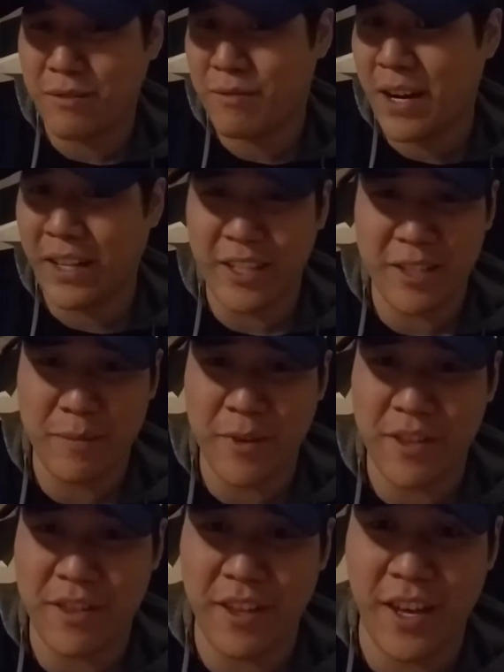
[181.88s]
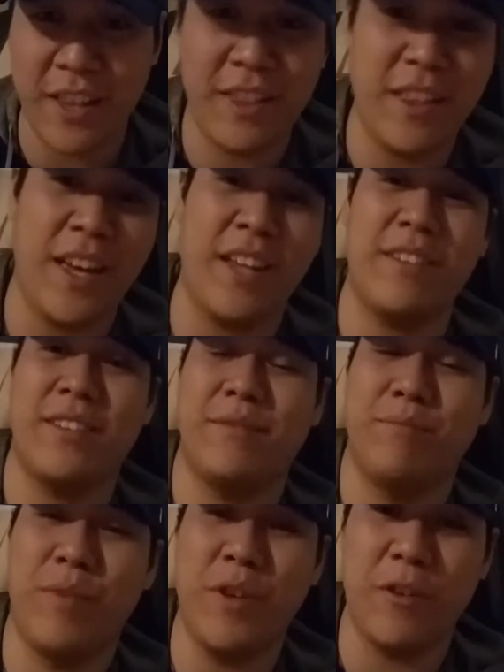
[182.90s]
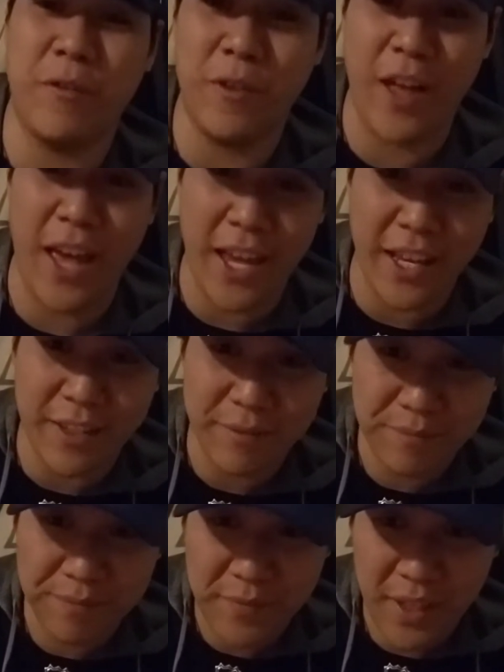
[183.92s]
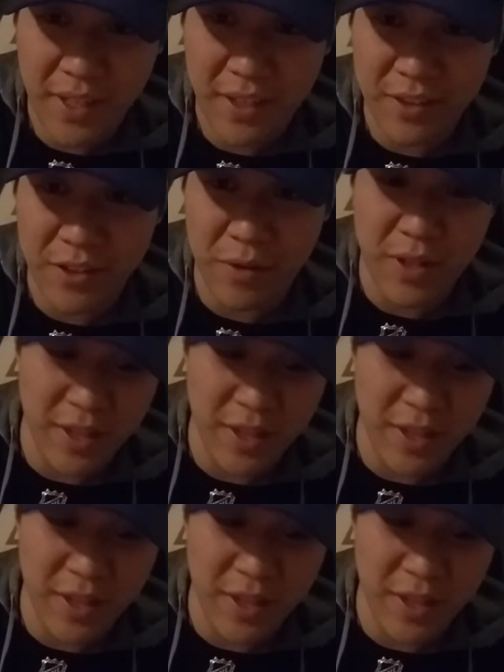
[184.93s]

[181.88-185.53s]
Riley Smith, and that beautiful Haig doing the